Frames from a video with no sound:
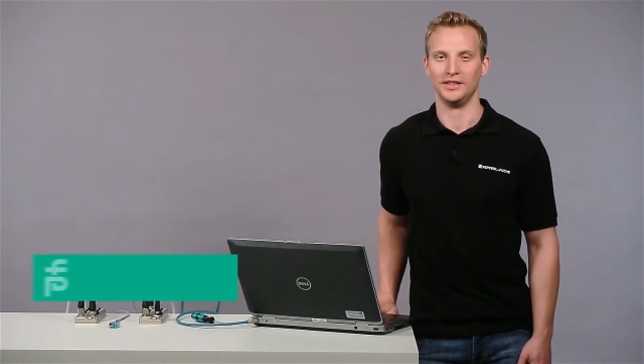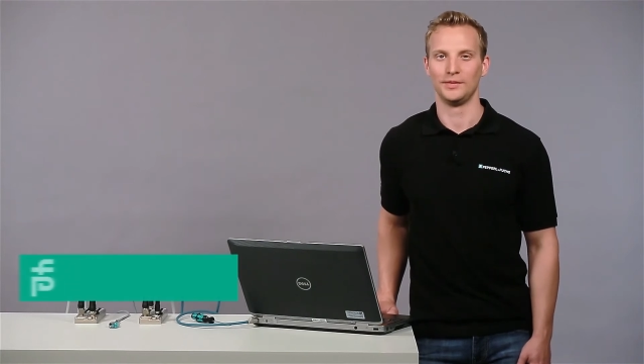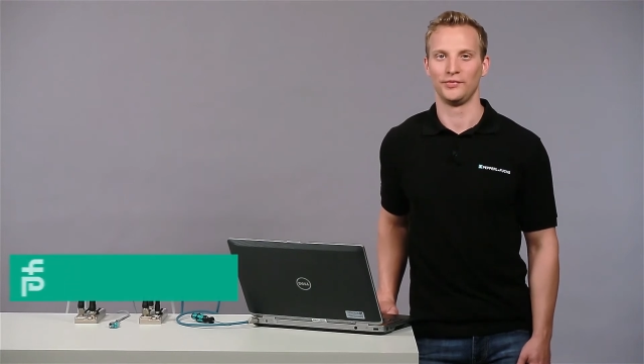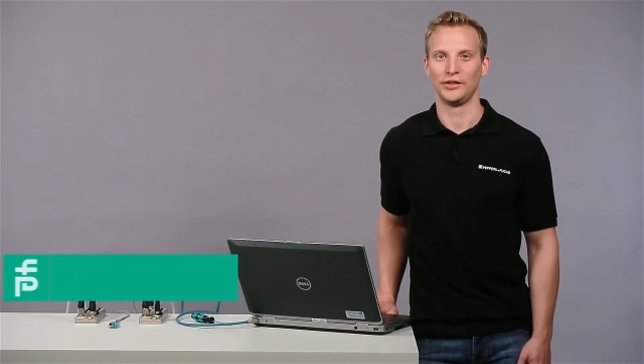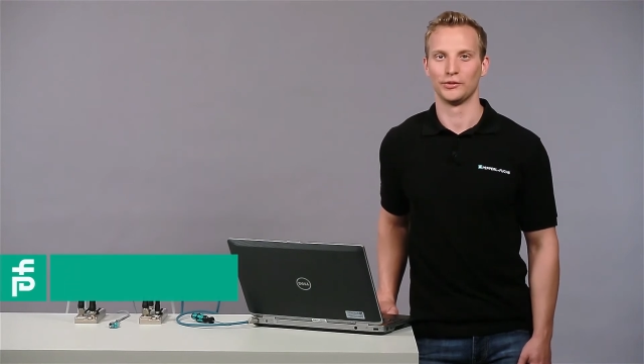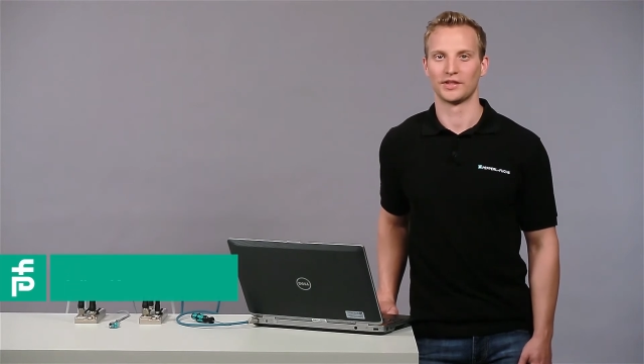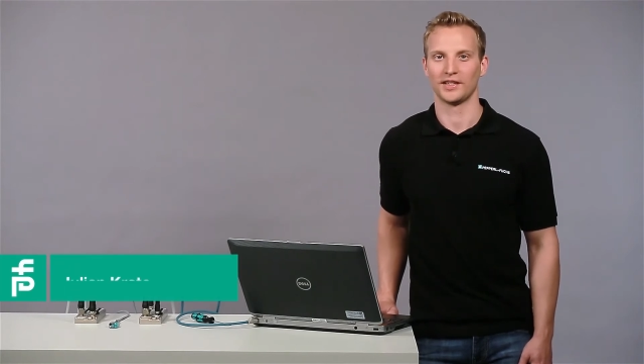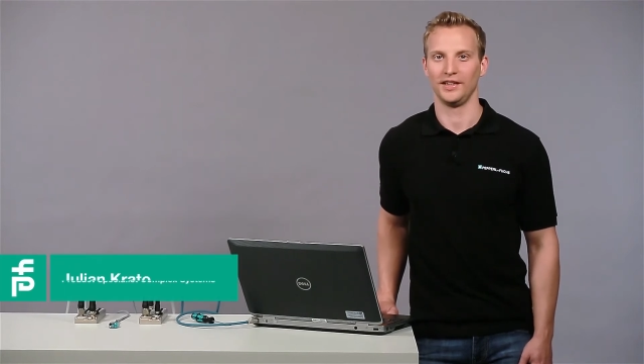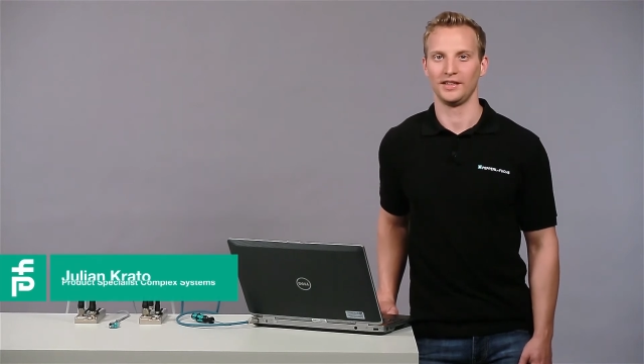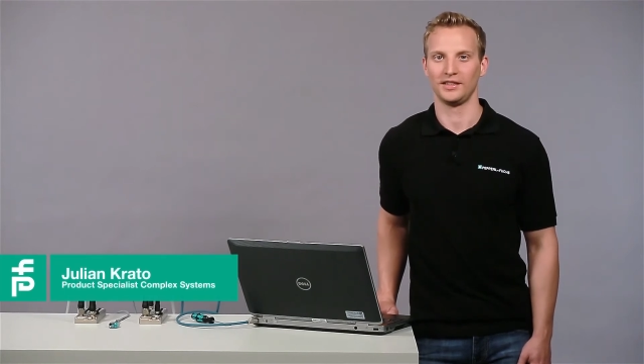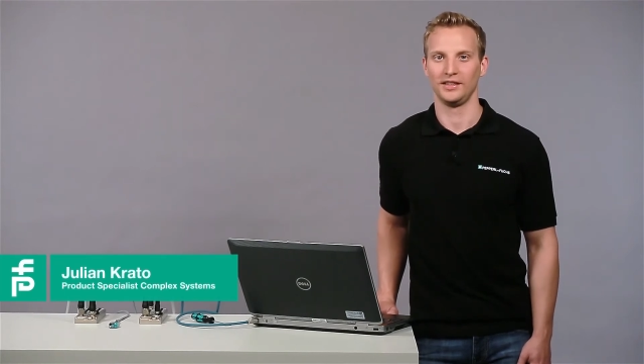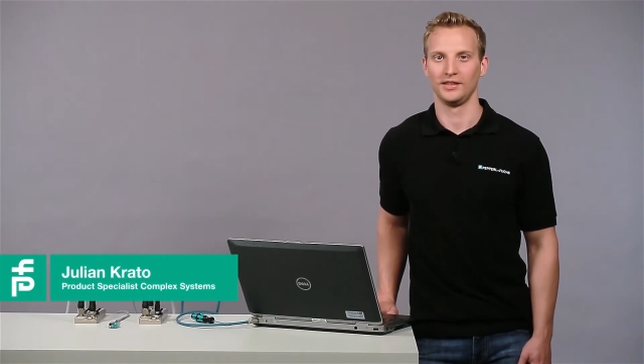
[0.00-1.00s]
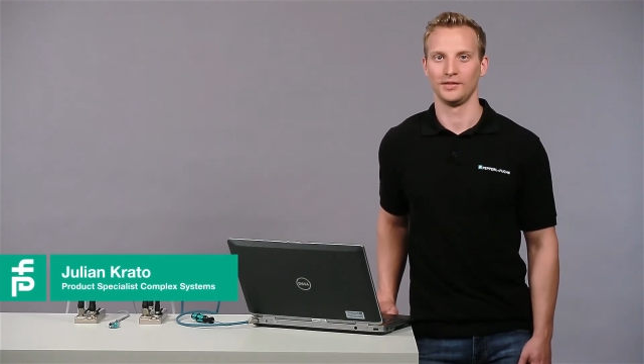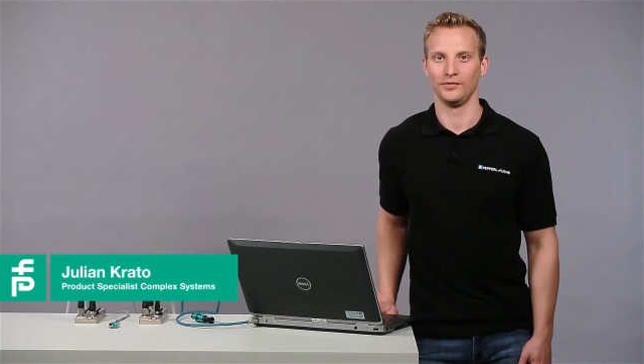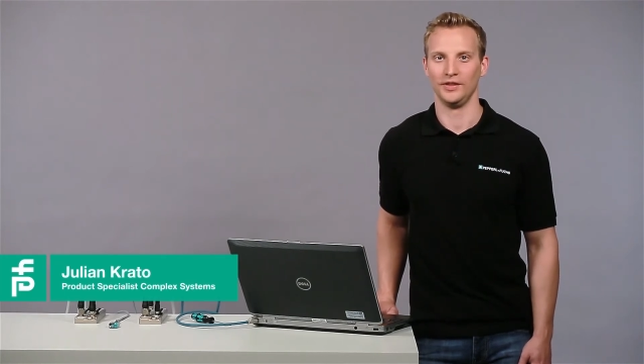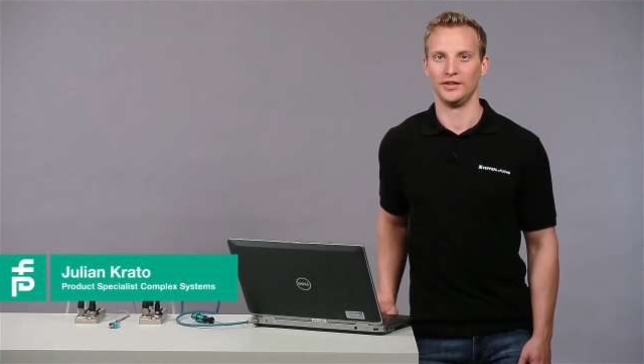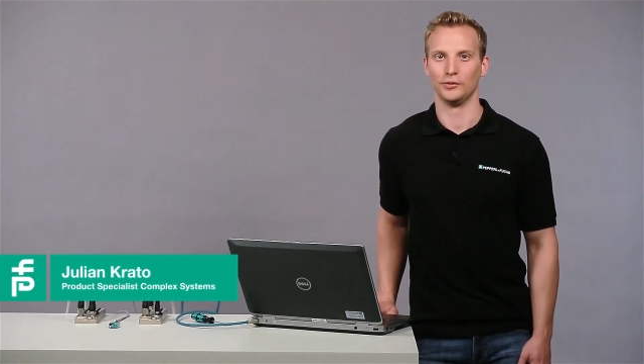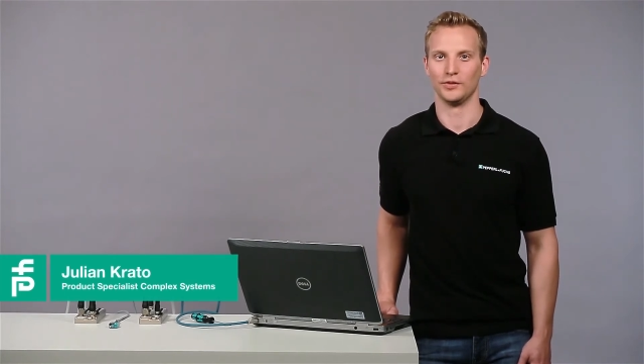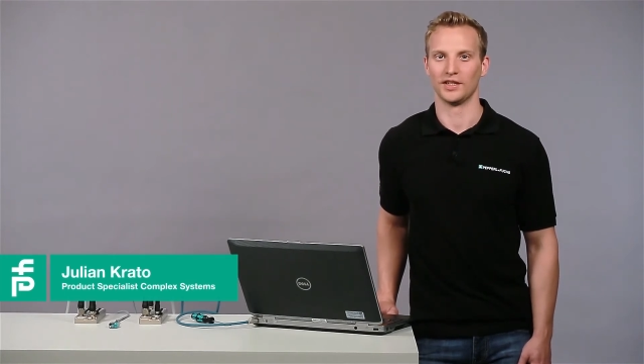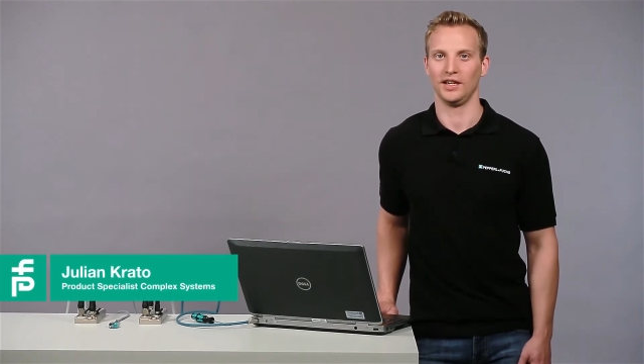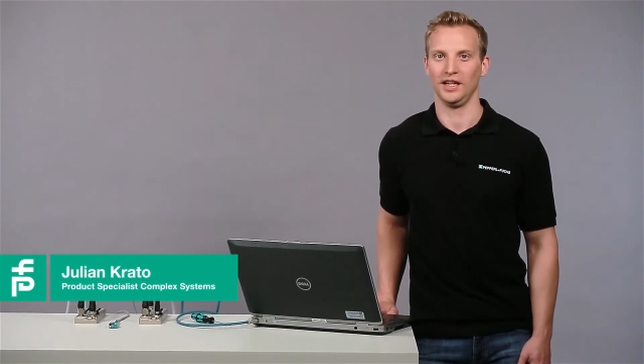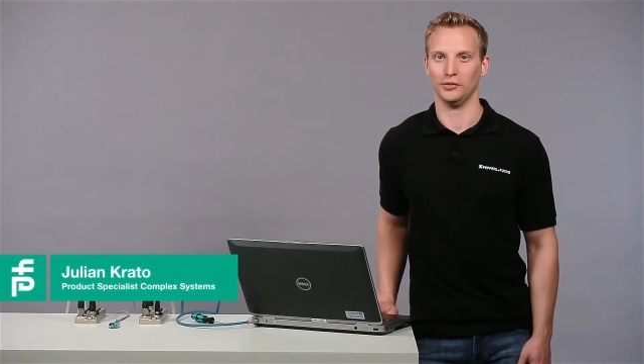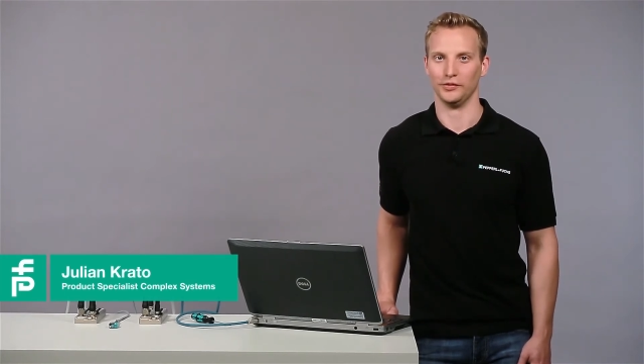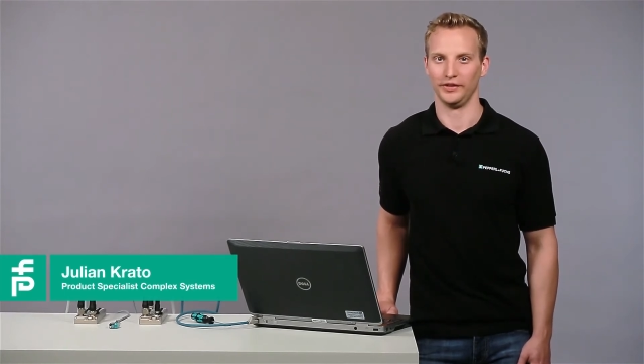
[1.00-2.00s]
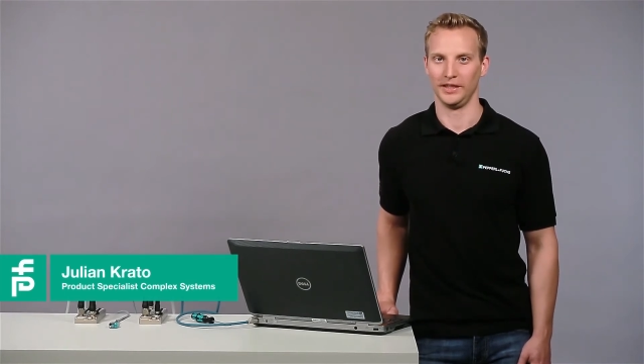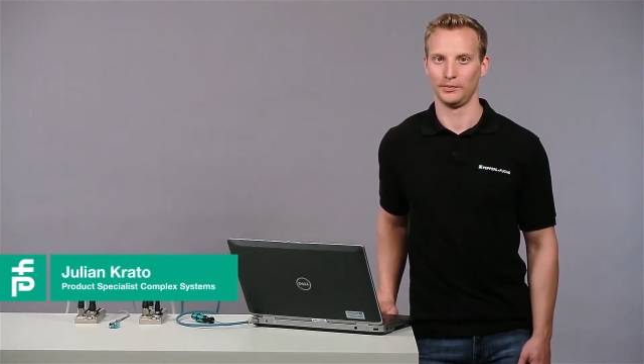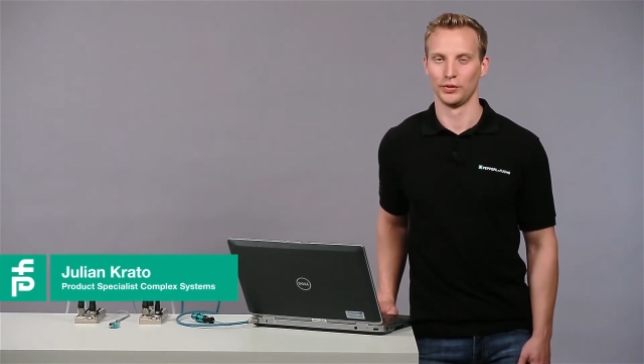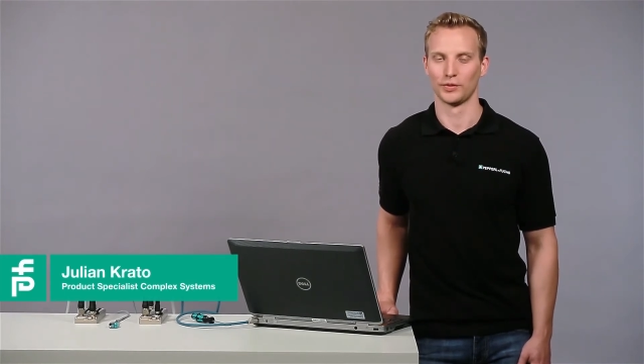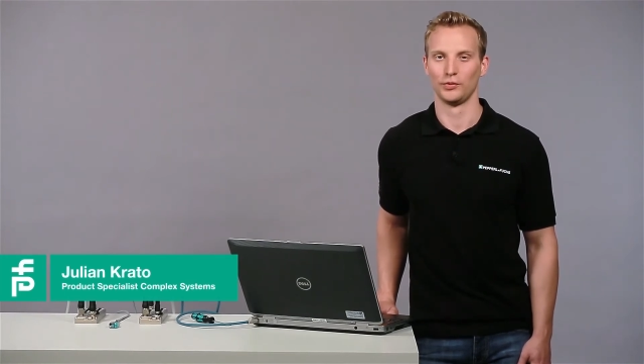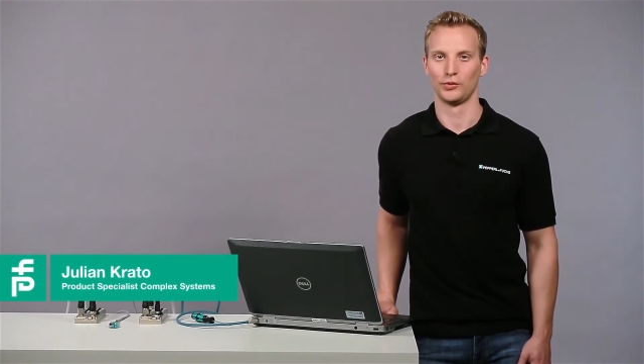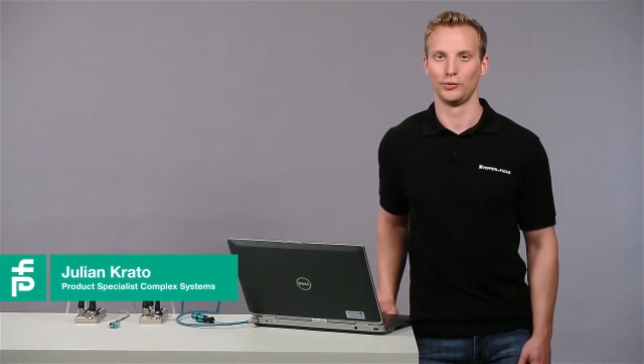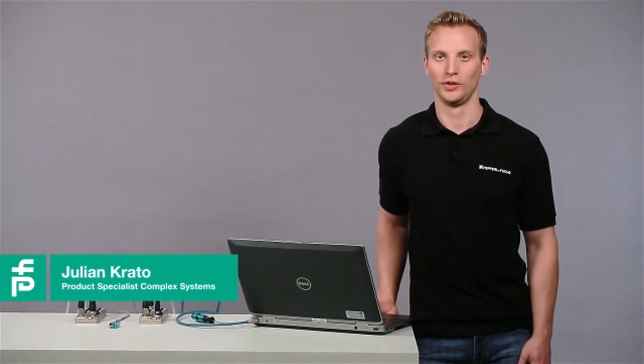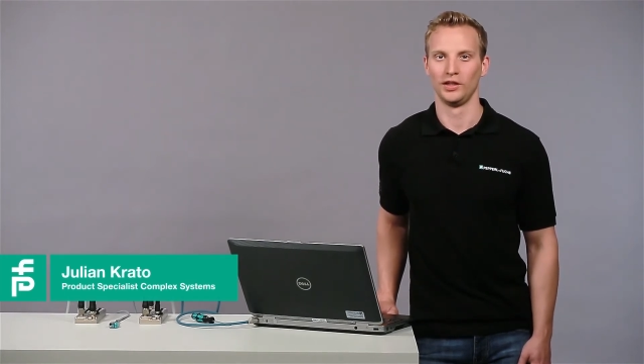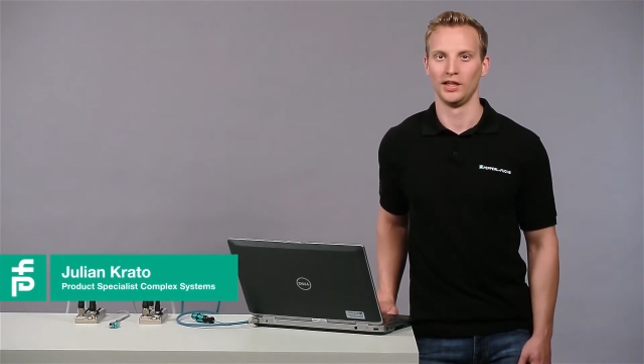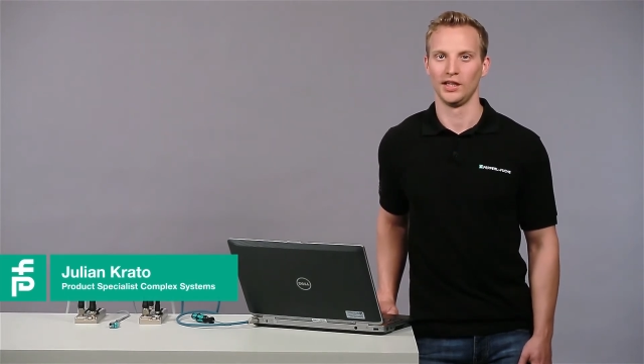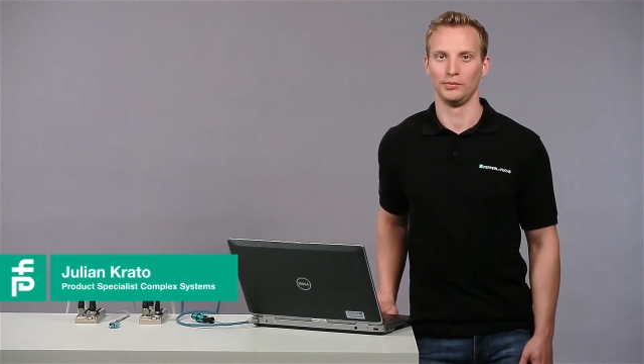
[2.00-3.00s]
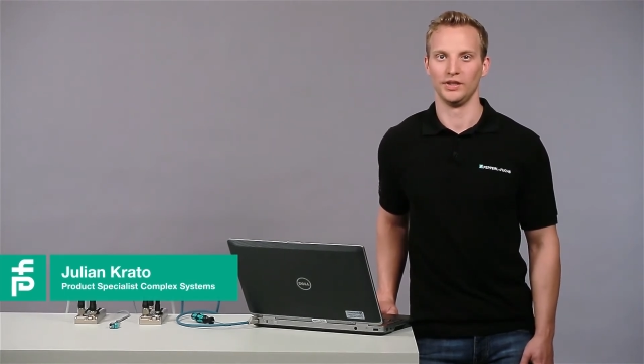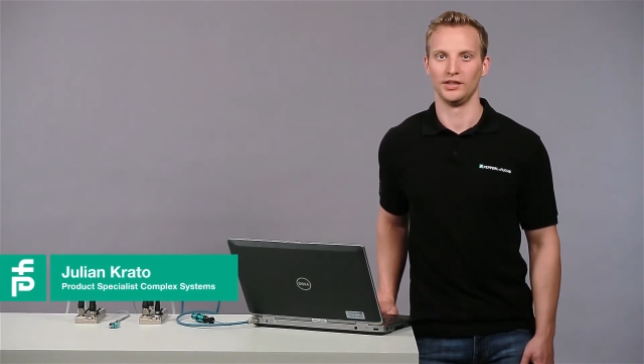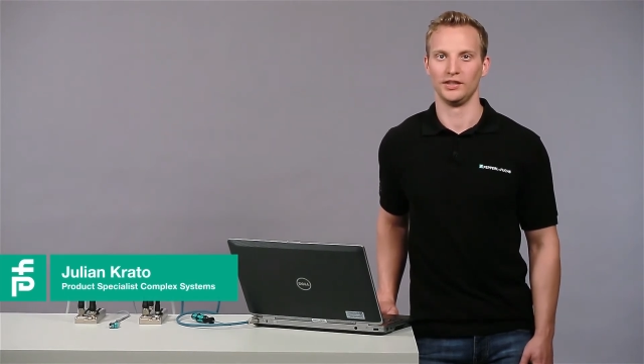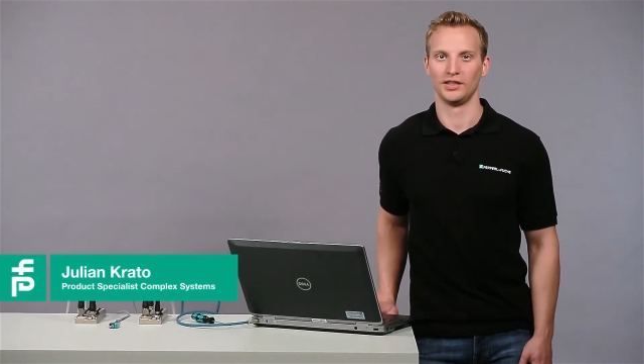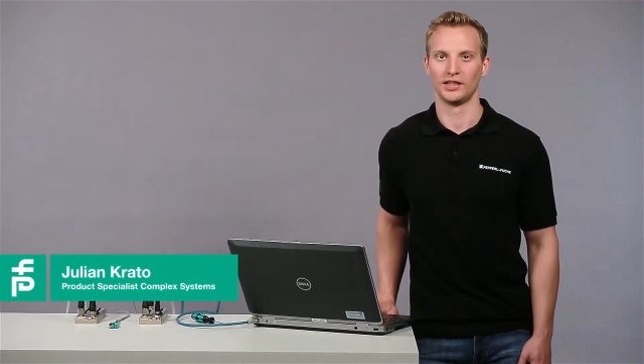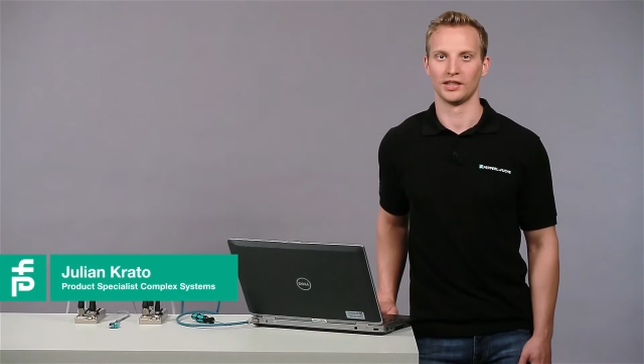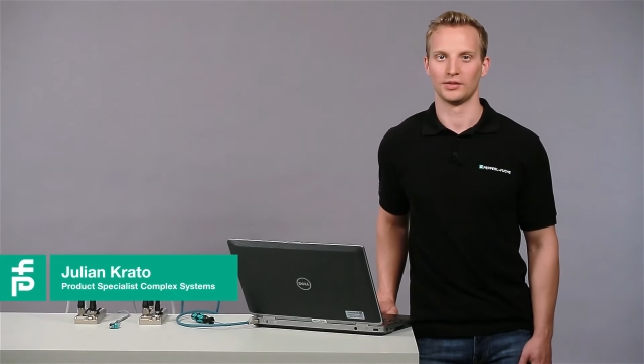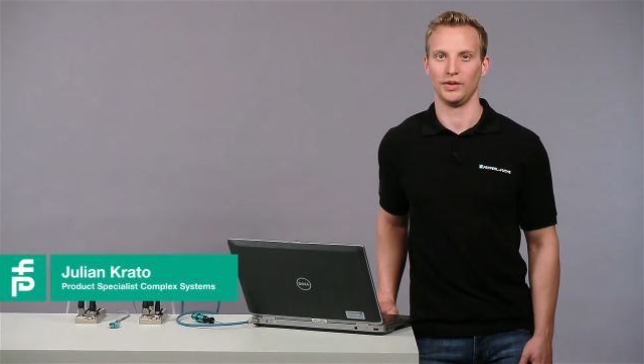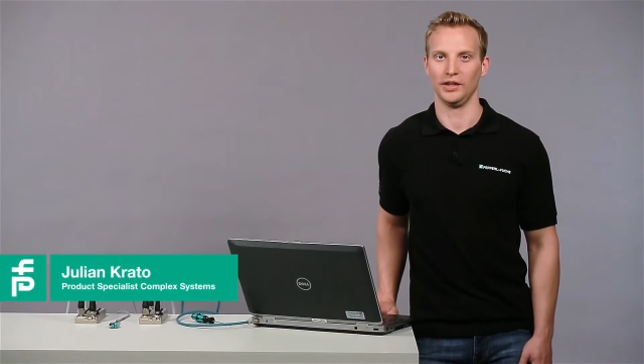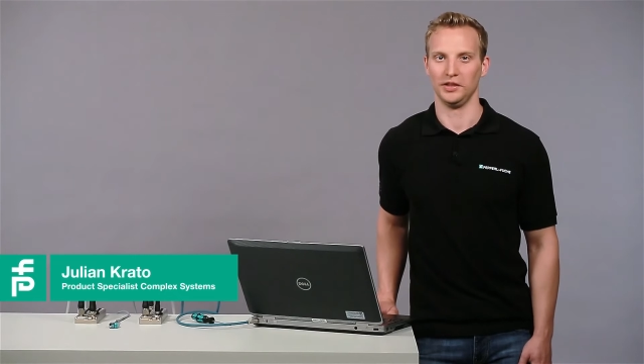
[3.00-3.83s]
and in this video I will show you how to set up our Ethernet I.O.